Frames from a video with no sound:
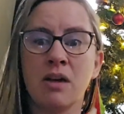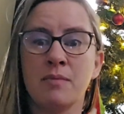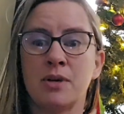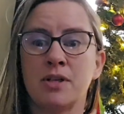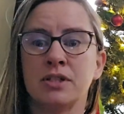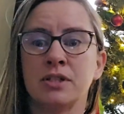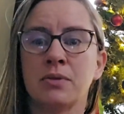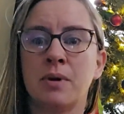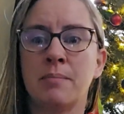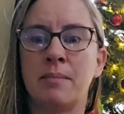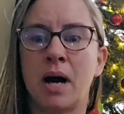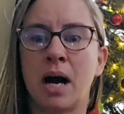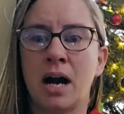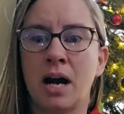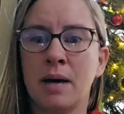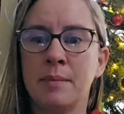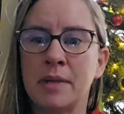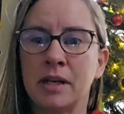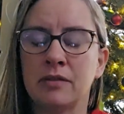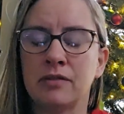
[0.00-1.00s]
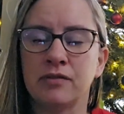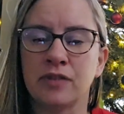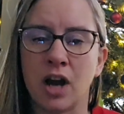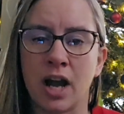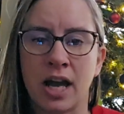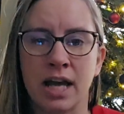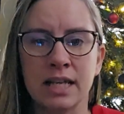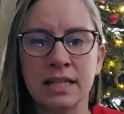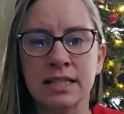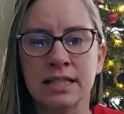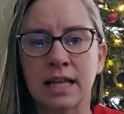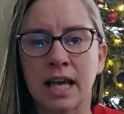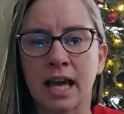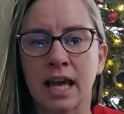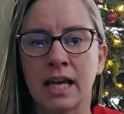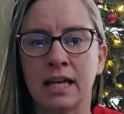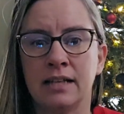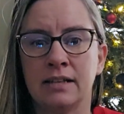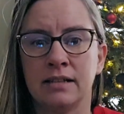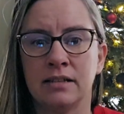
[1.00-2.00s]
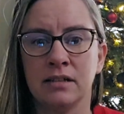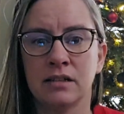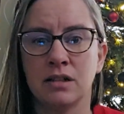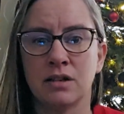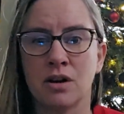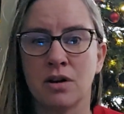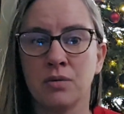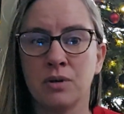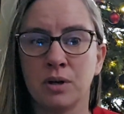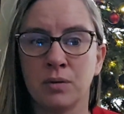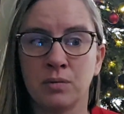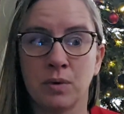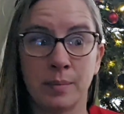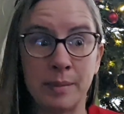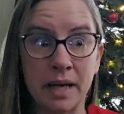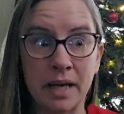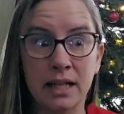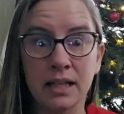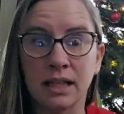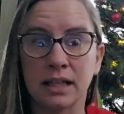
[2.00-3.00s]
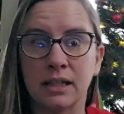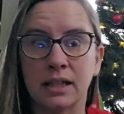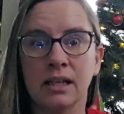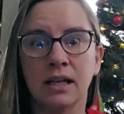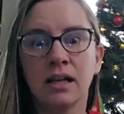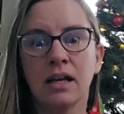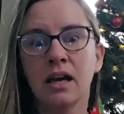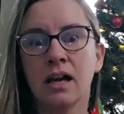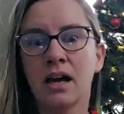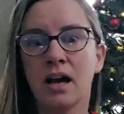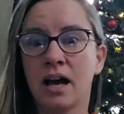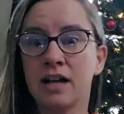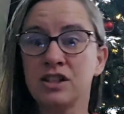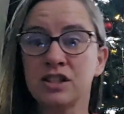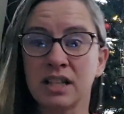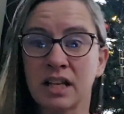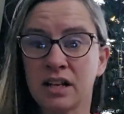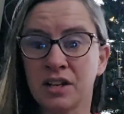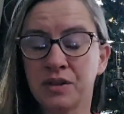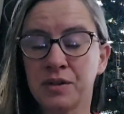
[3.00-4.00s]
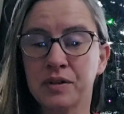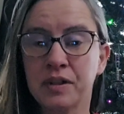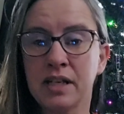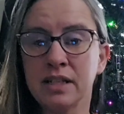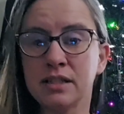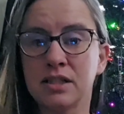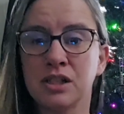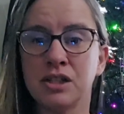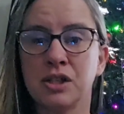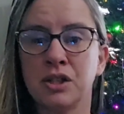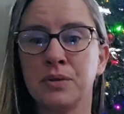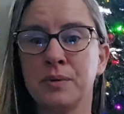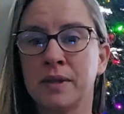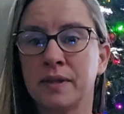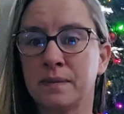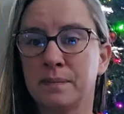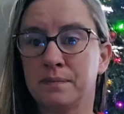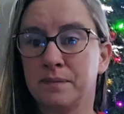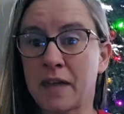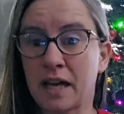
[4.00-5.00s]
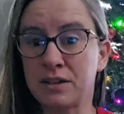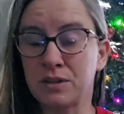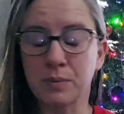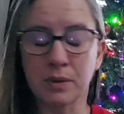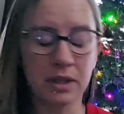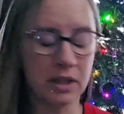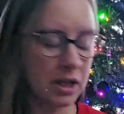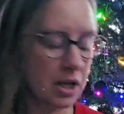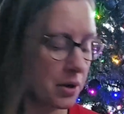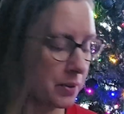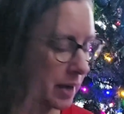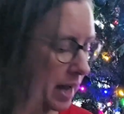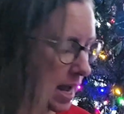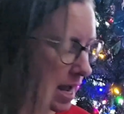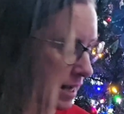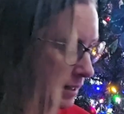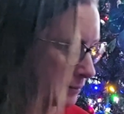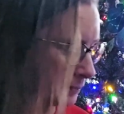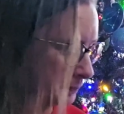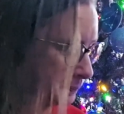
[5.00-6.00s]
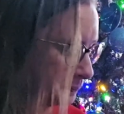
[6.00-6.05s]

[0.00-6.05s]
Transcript: I'm also a mom and a friend and, a woman, and I just had other things to do, and that's really okay.